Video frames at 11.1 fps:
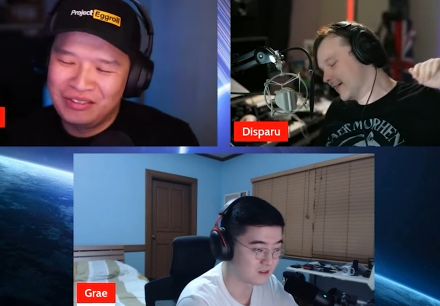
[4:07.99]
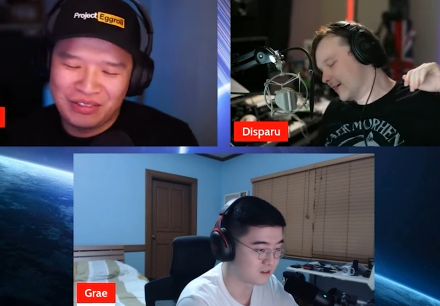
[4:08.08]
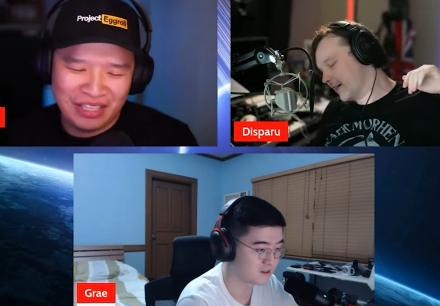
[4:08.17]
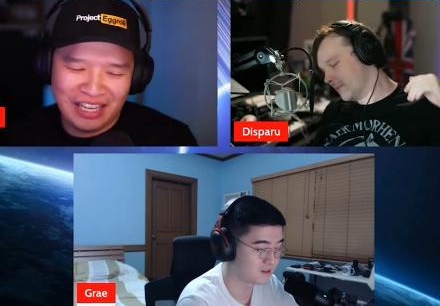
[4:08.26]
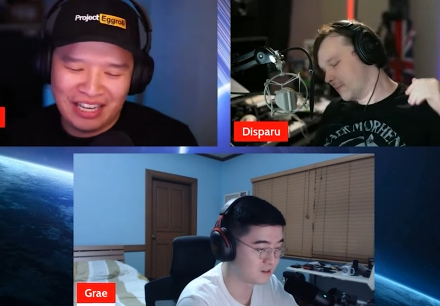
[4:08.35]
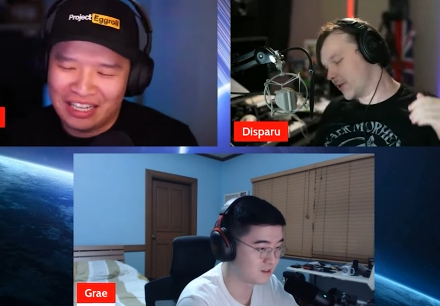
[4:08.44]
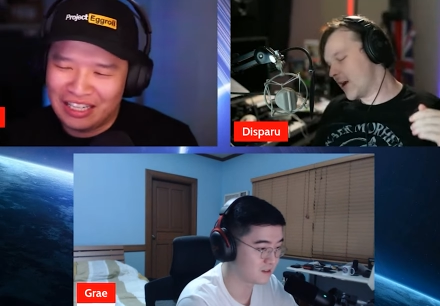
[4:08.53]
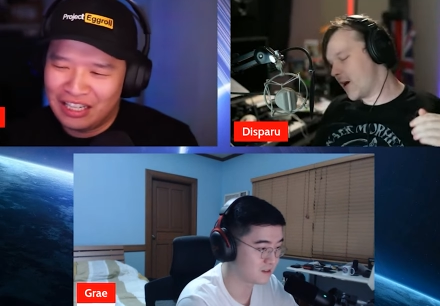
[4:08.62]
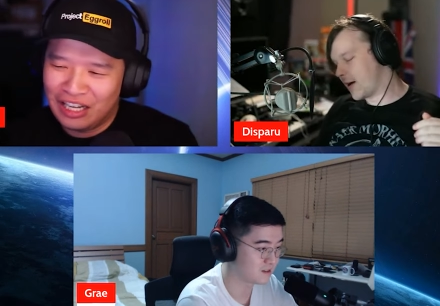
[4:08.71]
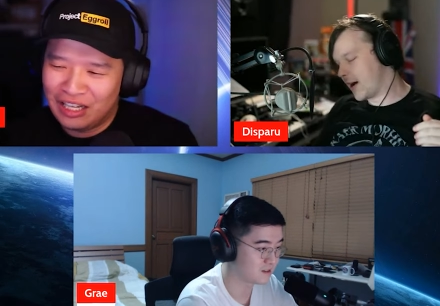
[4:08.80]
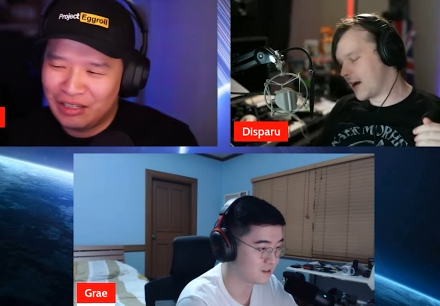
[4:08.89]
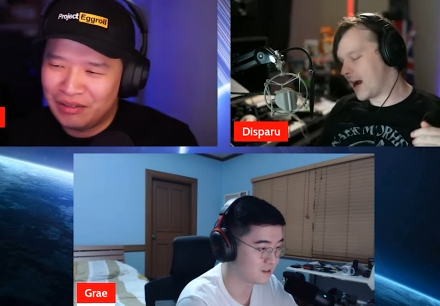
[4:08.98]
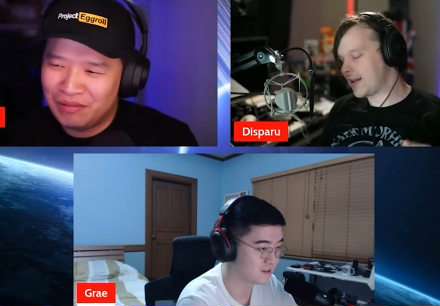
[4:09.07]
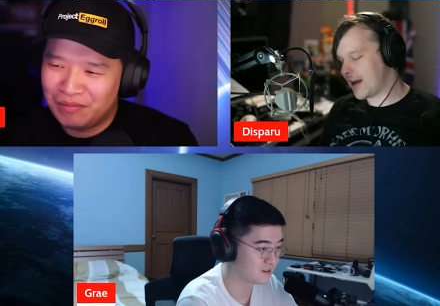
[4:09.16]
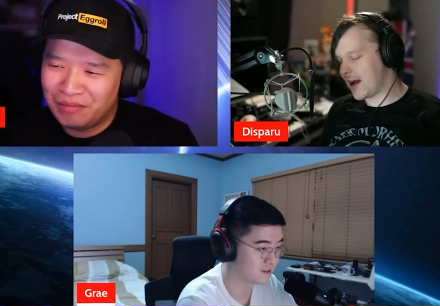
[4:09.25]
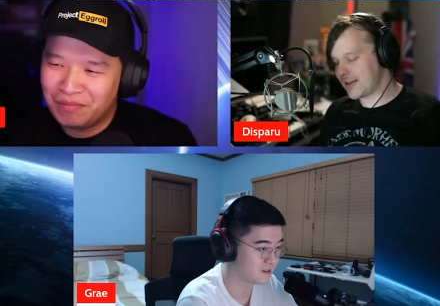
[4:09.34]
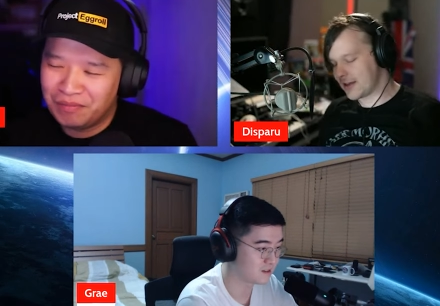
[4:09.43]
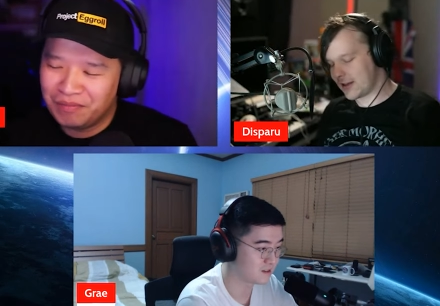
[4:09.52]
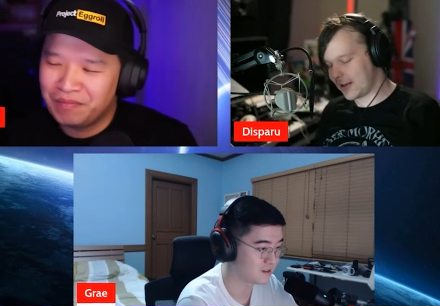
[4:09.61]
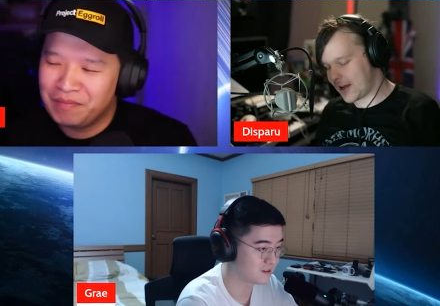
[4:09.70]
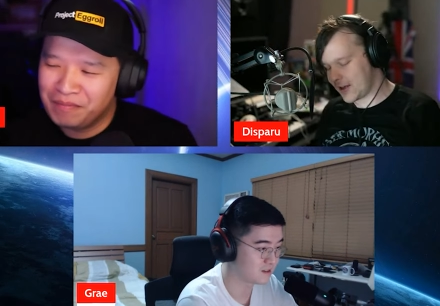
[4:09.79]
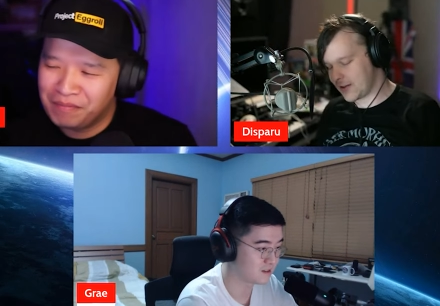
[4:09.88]
Speaker 1: yeah. But no, uh, I, I think the
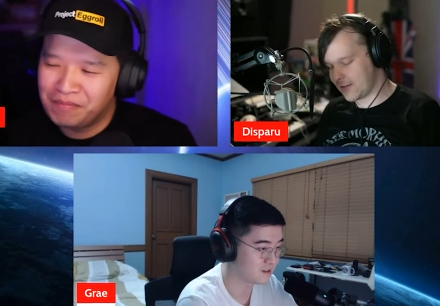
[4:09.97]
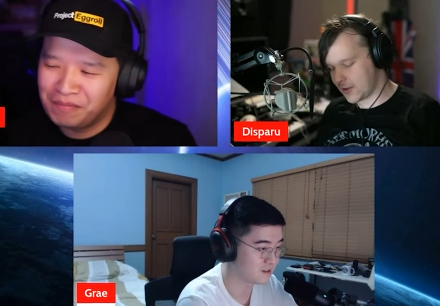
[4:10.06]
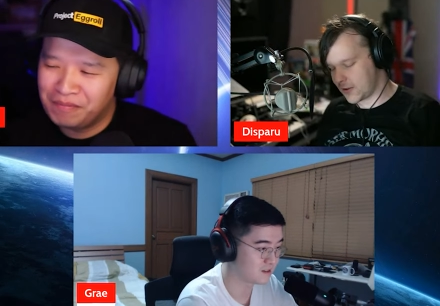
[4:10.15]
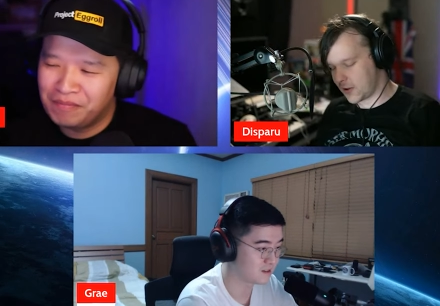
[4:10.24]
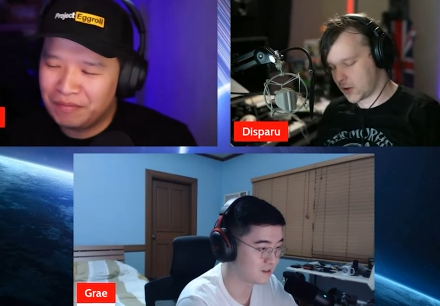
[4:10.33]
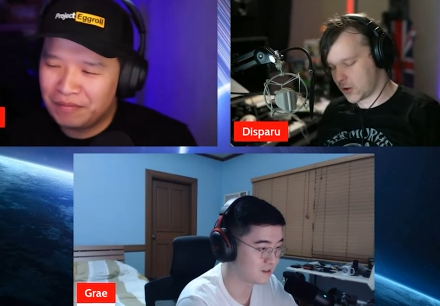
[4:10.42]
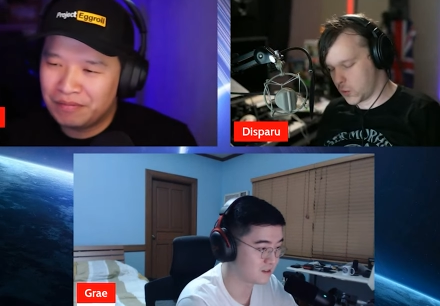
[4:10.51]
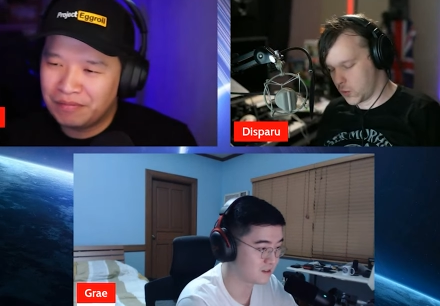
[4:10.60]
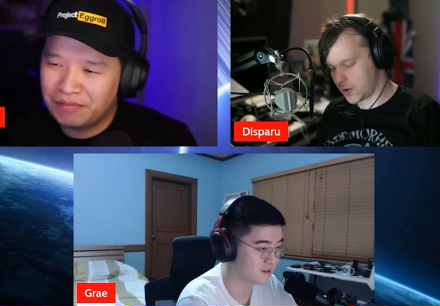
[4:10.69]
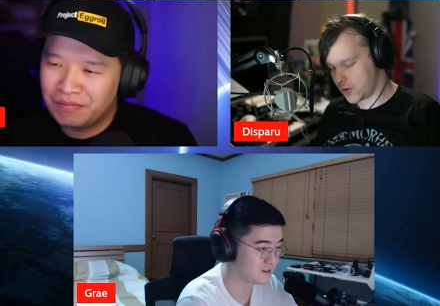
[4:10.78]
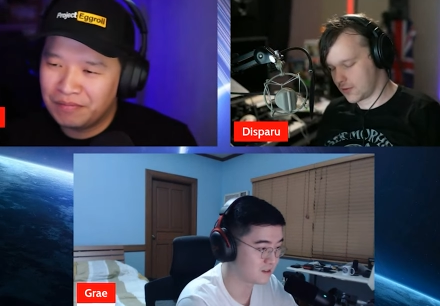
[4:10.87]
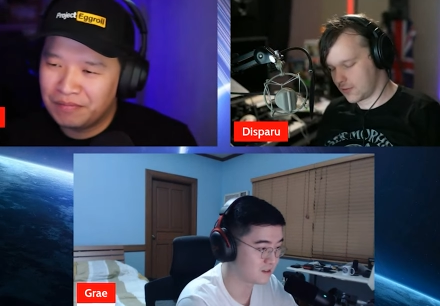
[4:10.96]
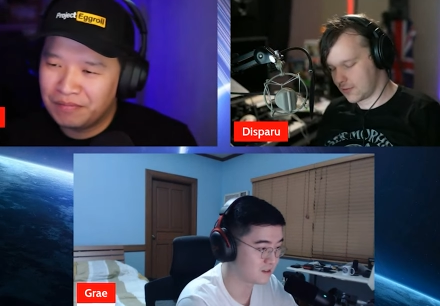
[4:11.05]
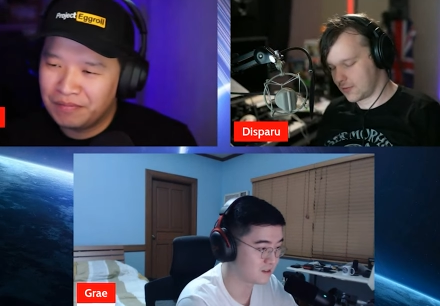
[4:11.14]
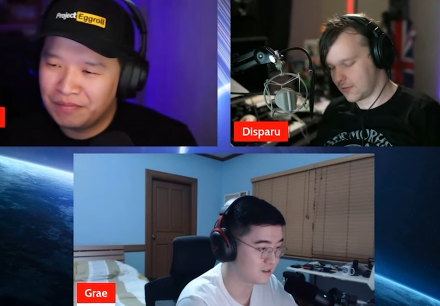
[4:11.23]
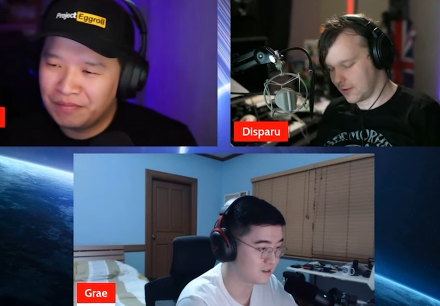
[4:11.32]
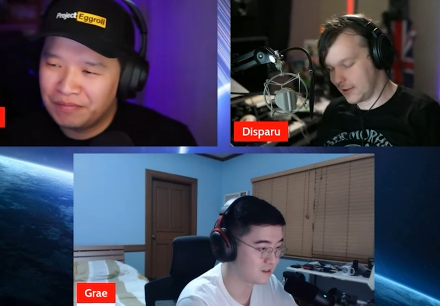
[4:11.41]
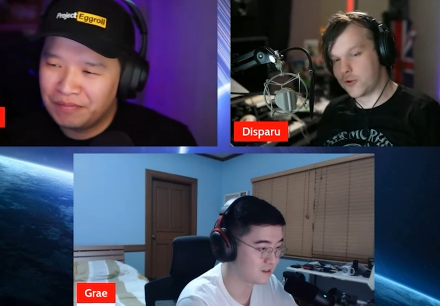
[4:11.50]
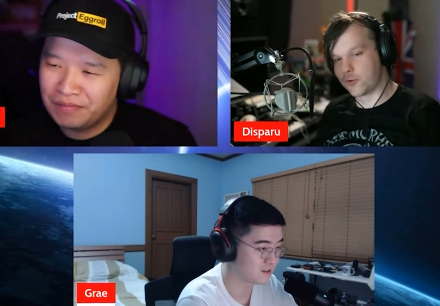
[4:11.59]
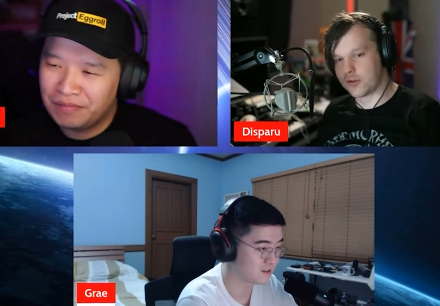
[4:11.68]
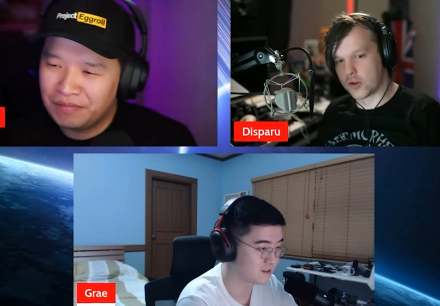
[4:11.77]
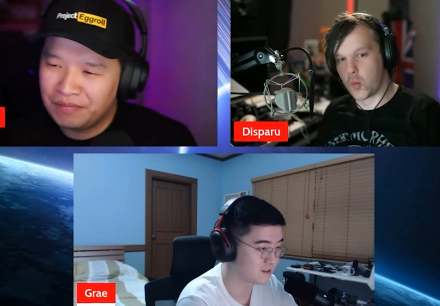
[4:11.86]
last series of Doctor Who was
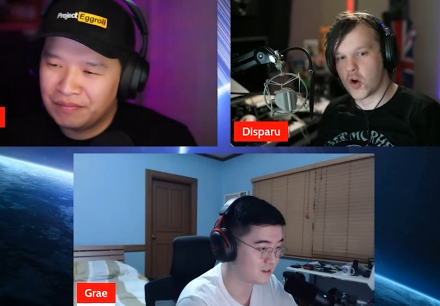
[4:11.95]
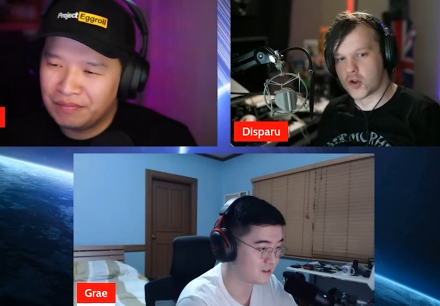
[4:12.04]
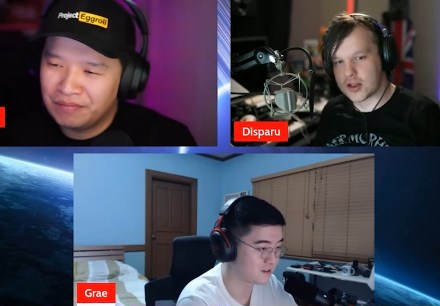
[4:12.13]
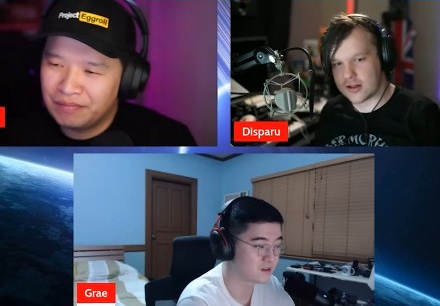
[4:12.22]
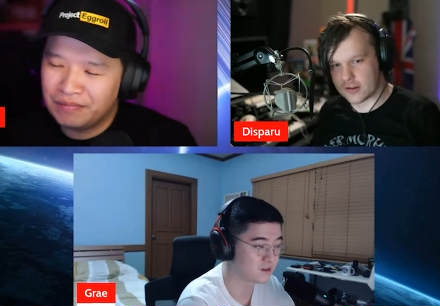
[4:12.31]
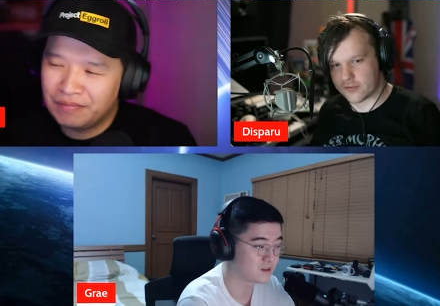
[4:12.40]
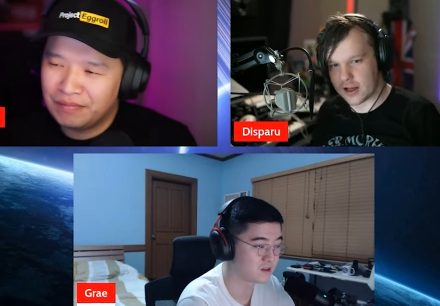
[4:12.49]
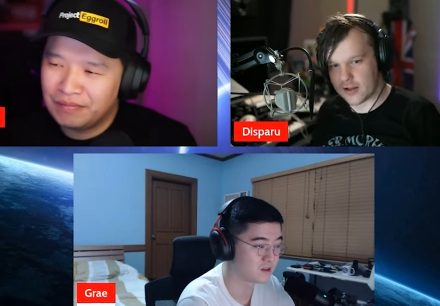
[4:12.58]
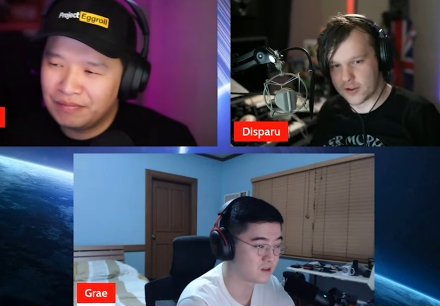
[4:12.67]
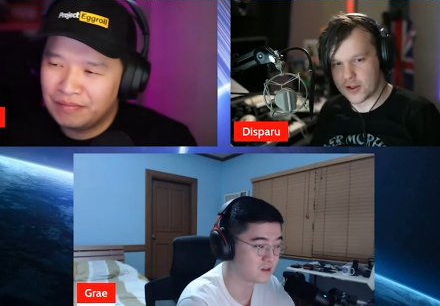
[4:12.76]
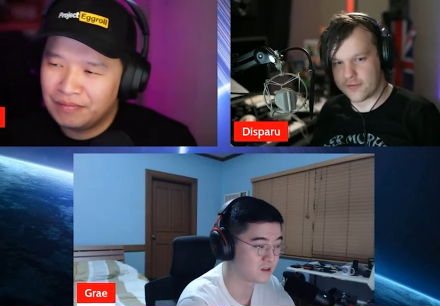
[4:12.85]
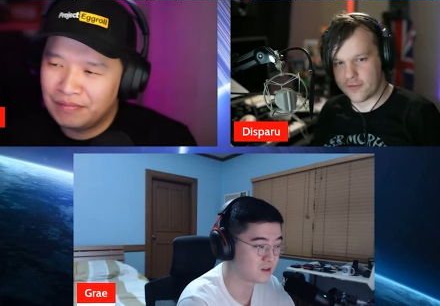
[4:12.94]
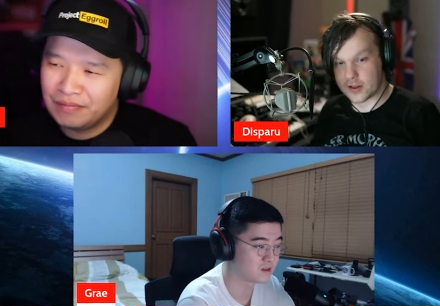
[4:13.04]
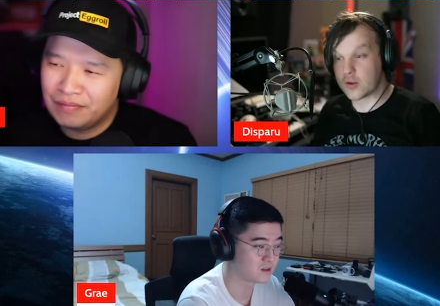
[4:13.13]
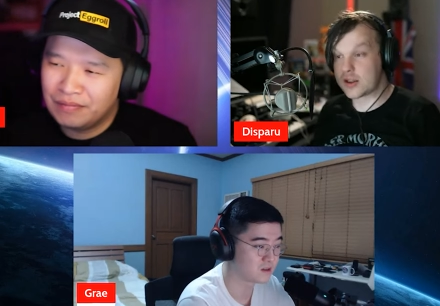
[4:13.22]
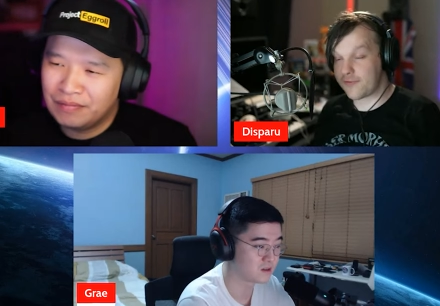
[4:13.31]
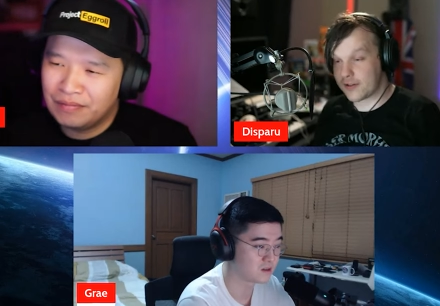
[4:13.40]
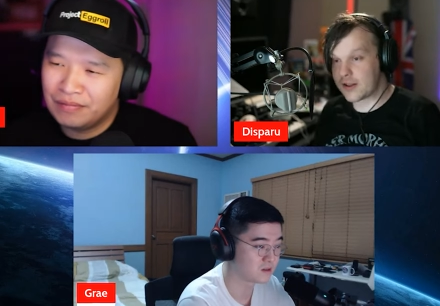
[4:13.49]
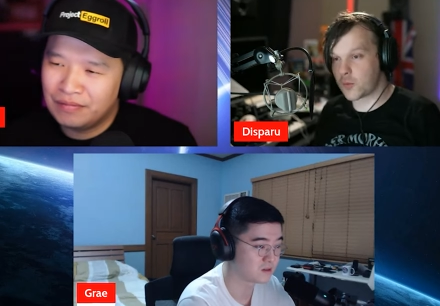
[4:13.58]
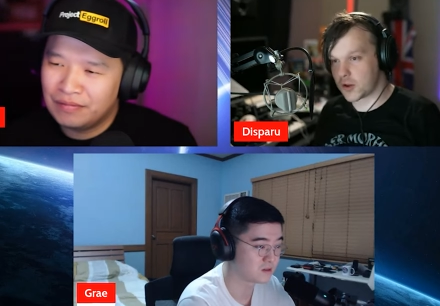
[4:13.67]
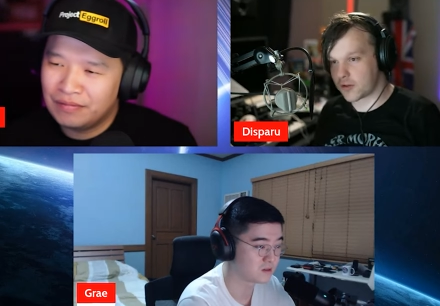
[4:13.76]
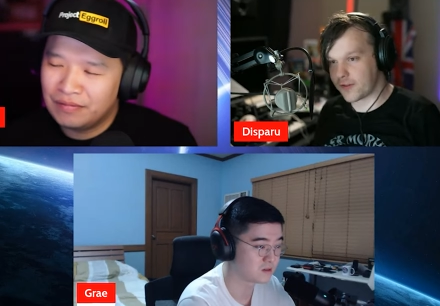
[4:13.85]
literally the worst series of television I've ever. Definitely the
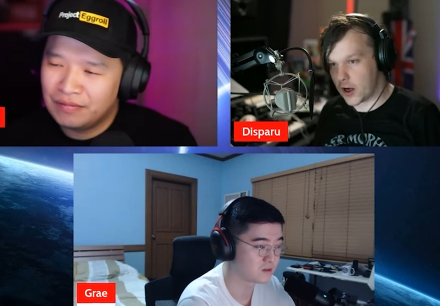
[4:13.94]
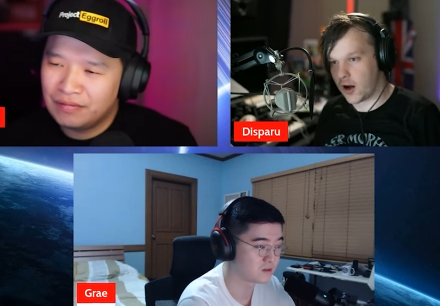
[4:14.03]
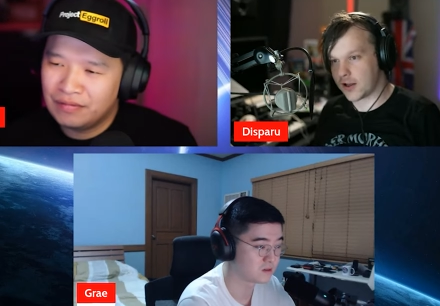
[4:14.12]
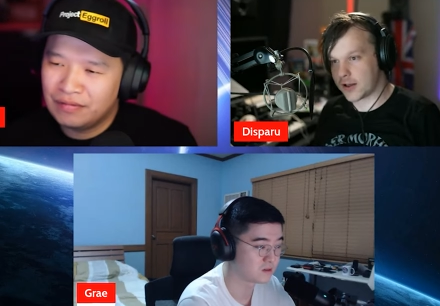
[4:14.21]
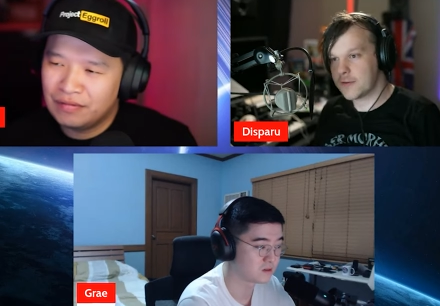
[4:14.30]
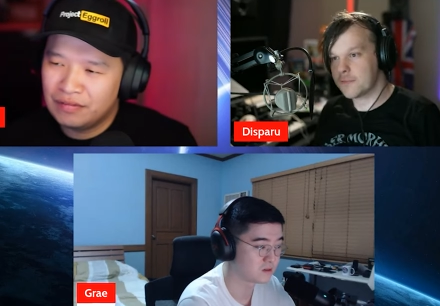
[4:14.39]
worst finale.